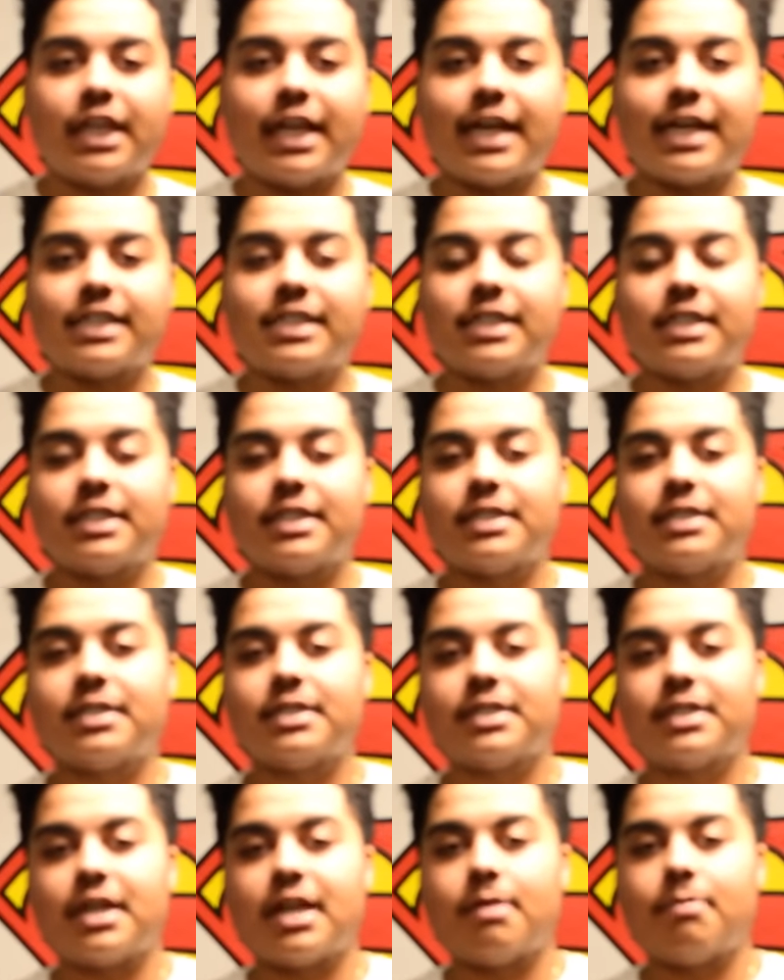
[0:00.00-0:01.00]
Like I said, this
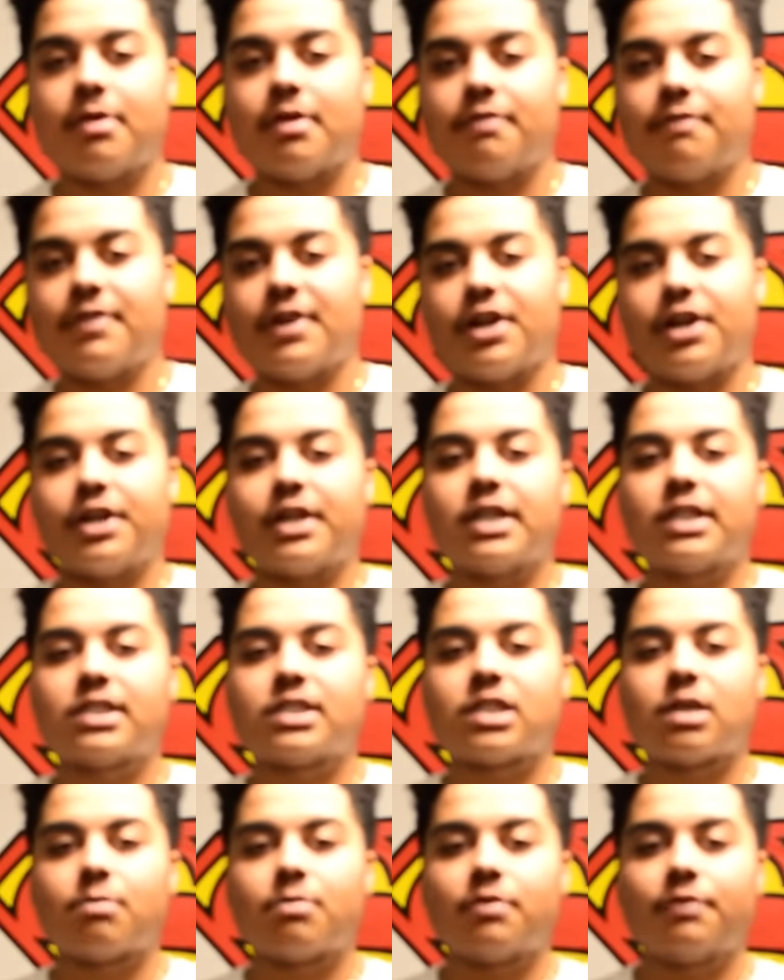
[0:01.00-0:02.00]
is gonna be a very good
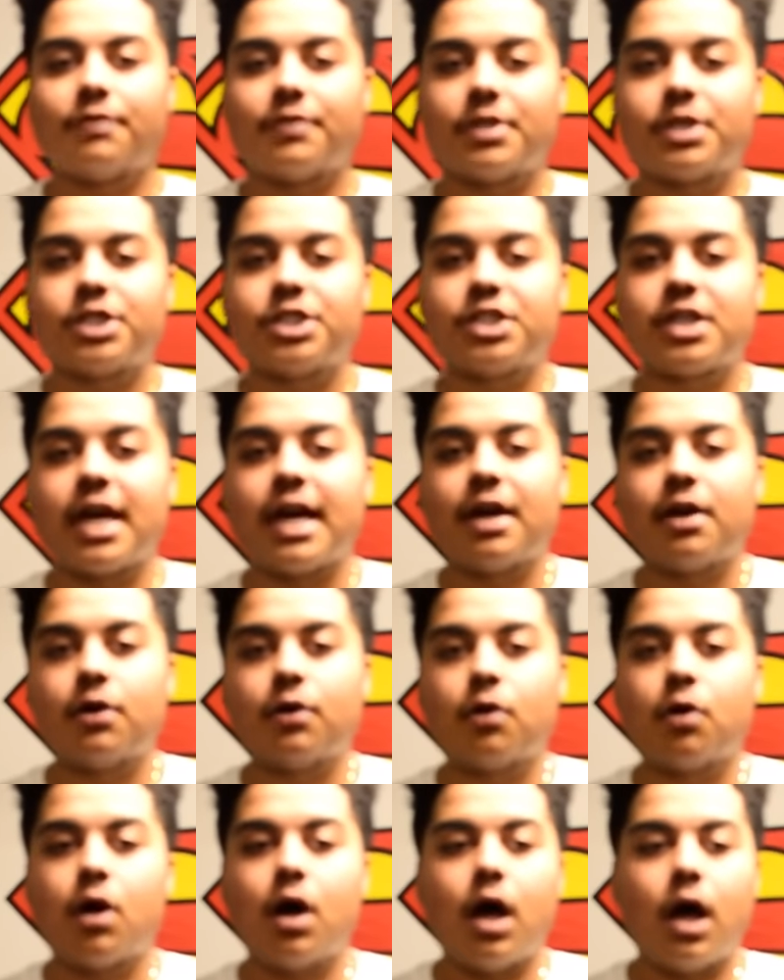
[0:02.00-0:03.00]
summer for this
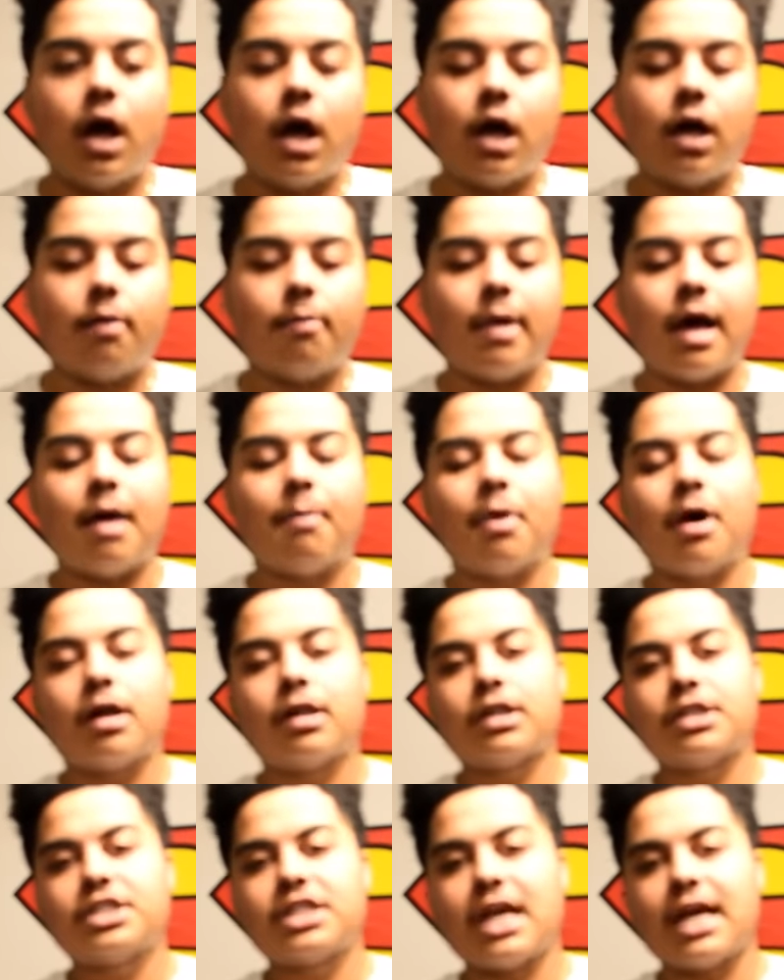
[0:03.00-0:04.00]
channel. I
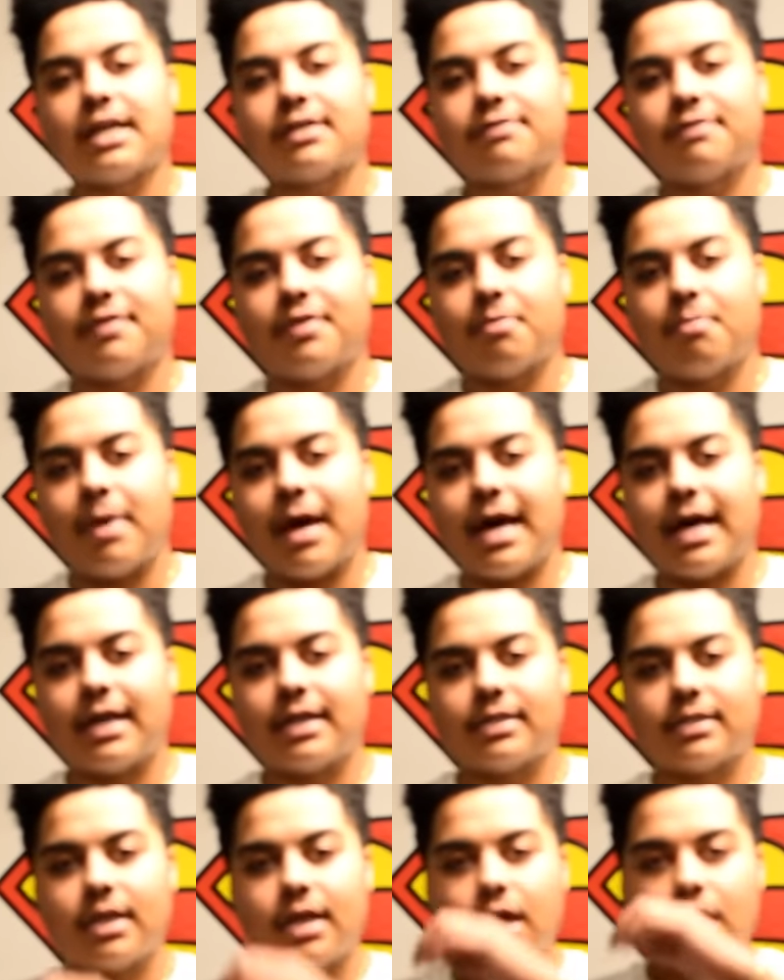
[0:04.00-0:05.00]
apologize for the
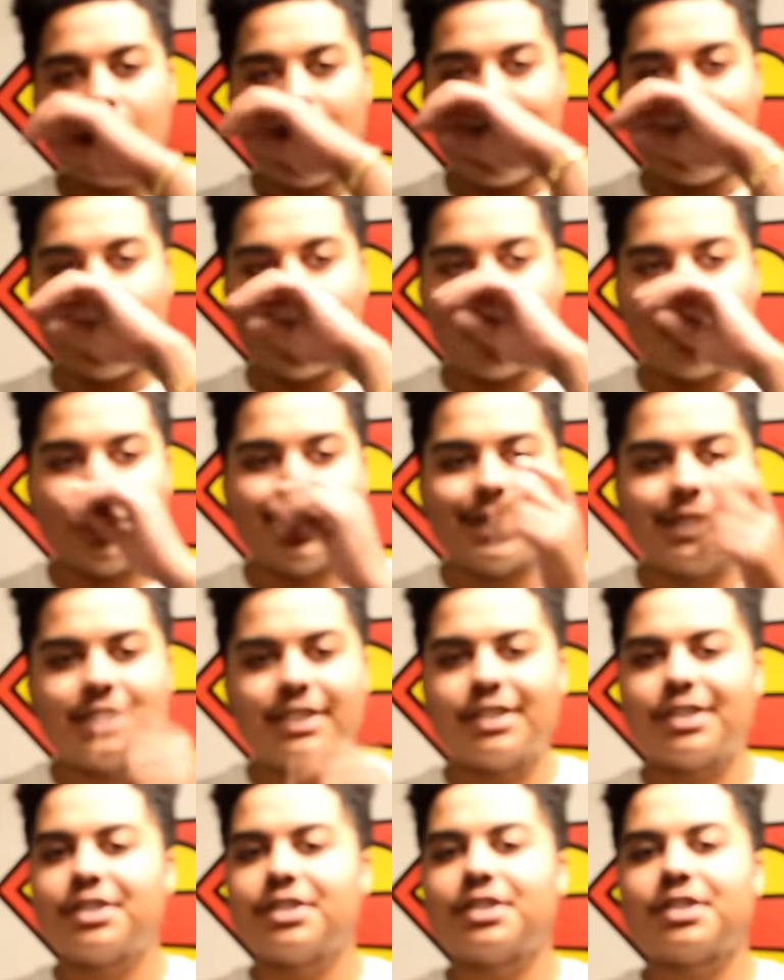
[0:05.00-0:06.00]
past couple
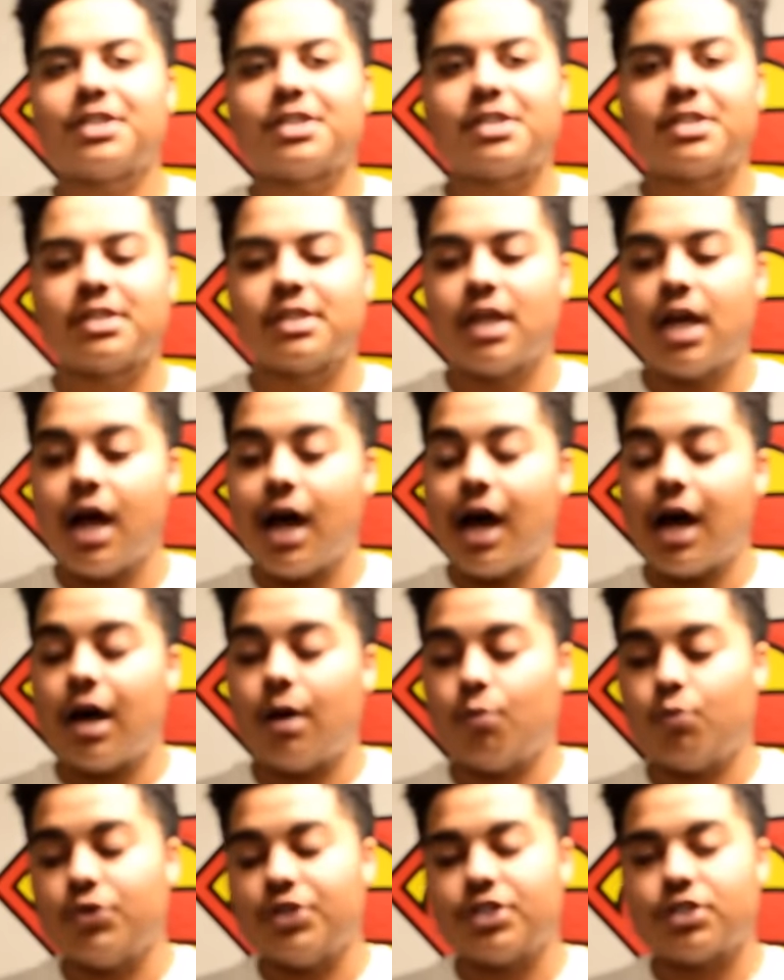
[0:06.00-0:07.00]
weeks. It's just
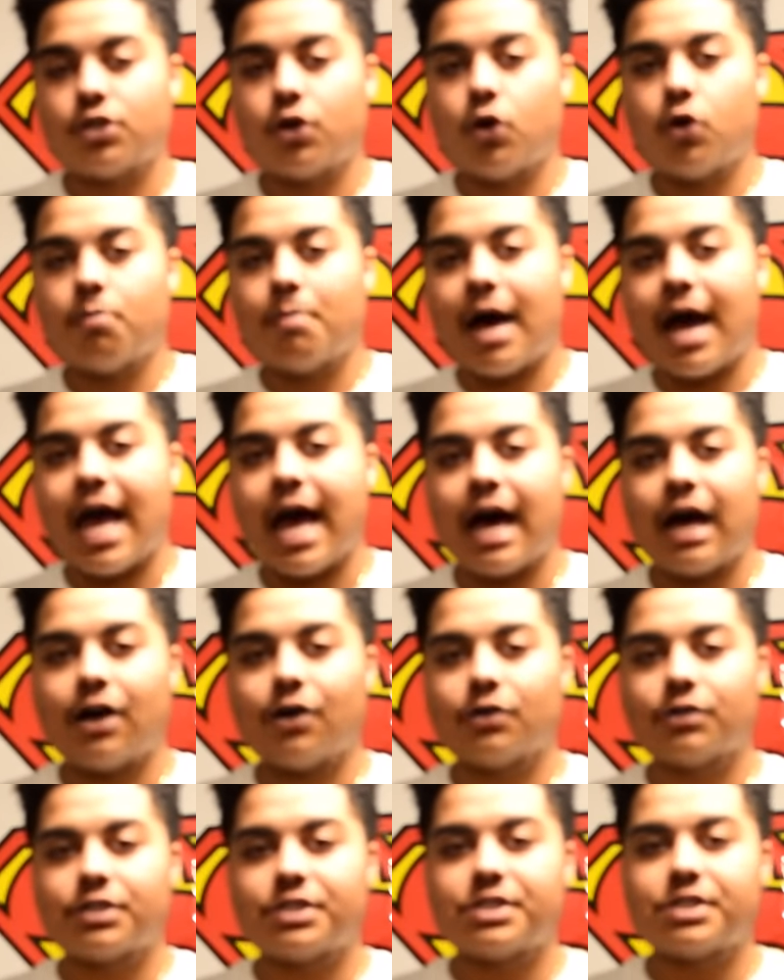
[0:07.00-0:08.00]
we sold my
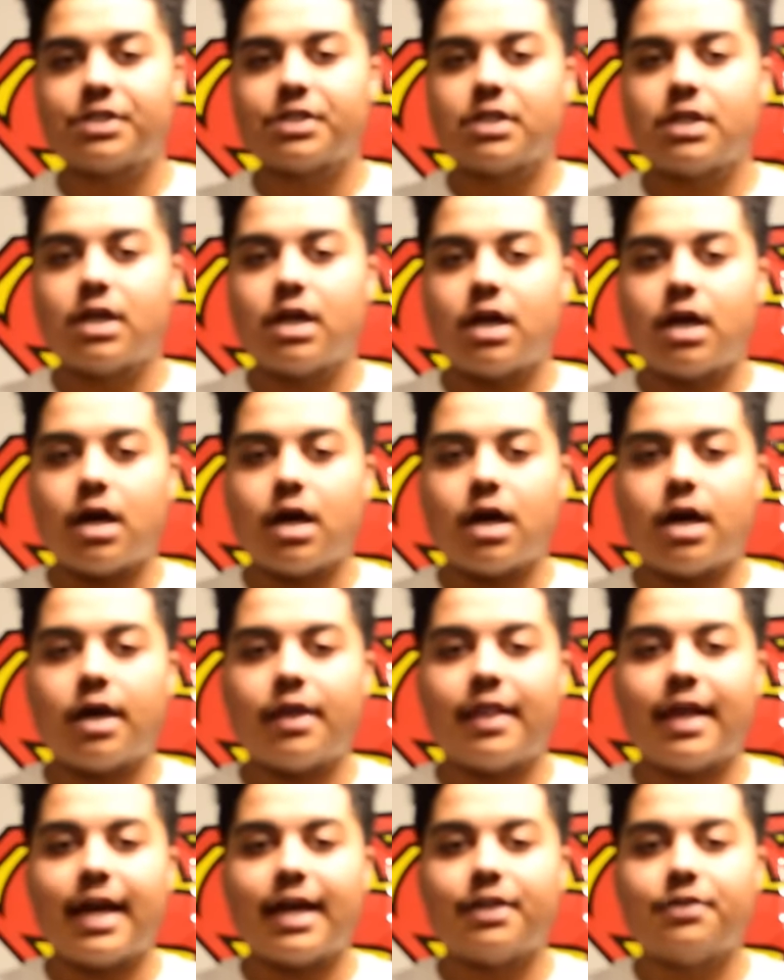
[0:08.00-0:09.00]
house
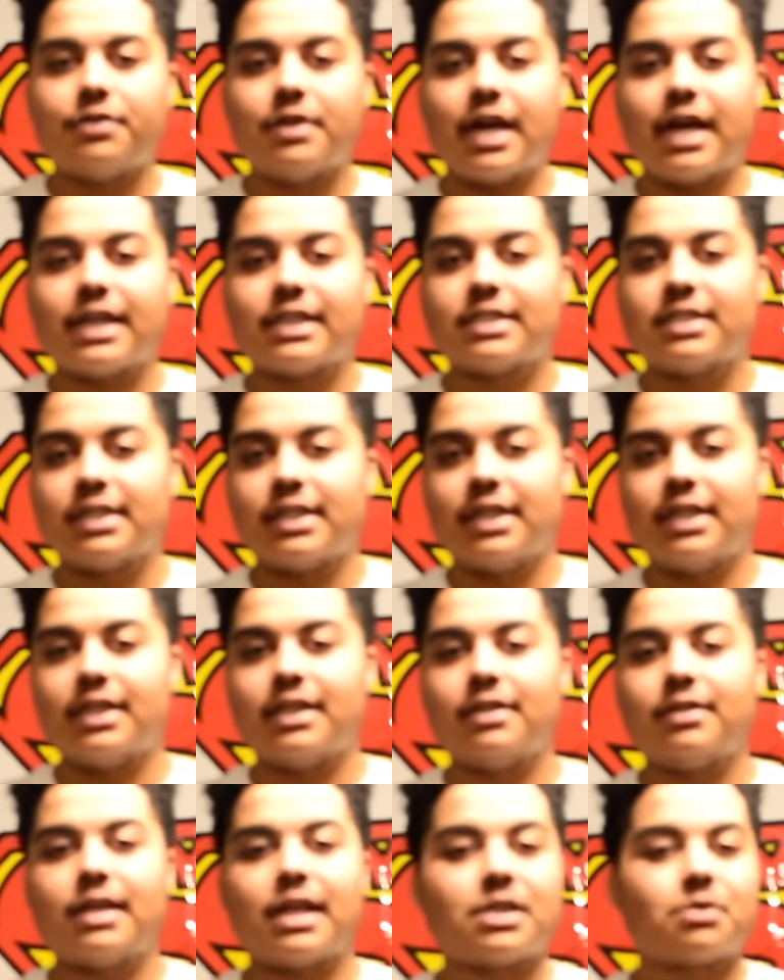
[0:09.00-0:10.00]
that you guys
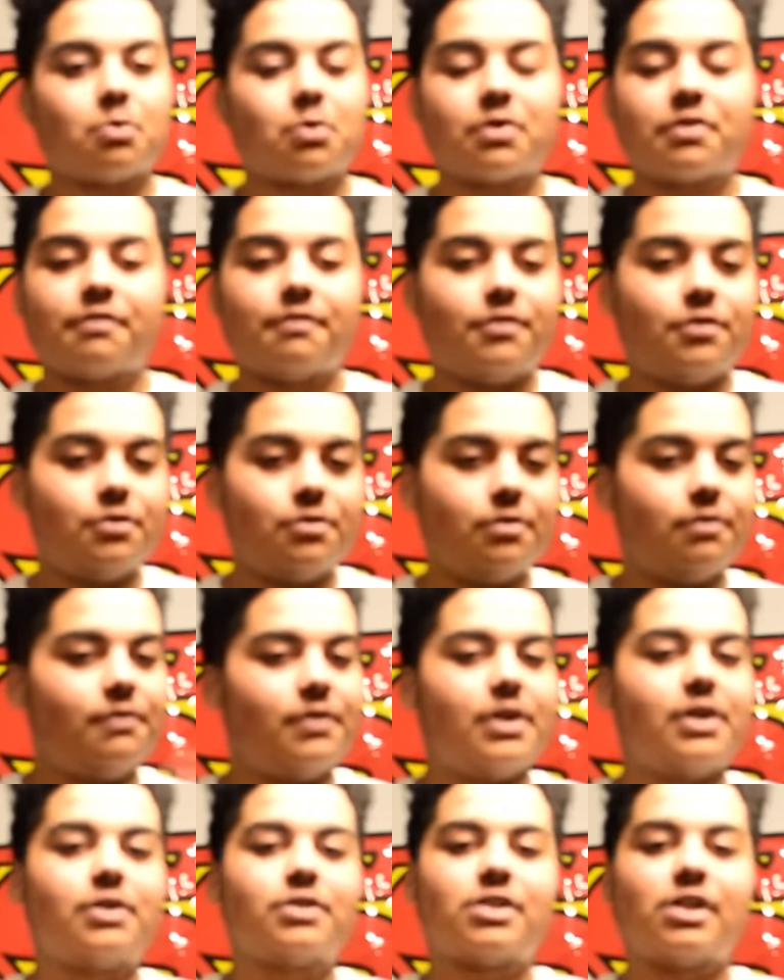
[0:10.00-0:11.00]
seen. That's where the YouTube
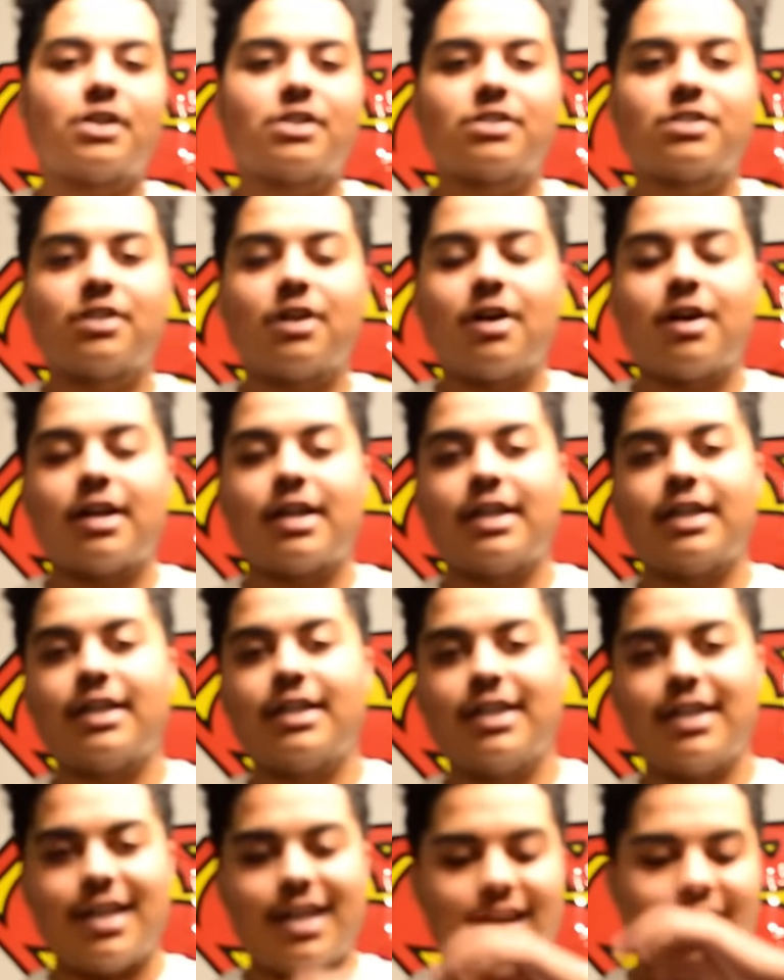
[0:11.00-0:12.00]
videos all started.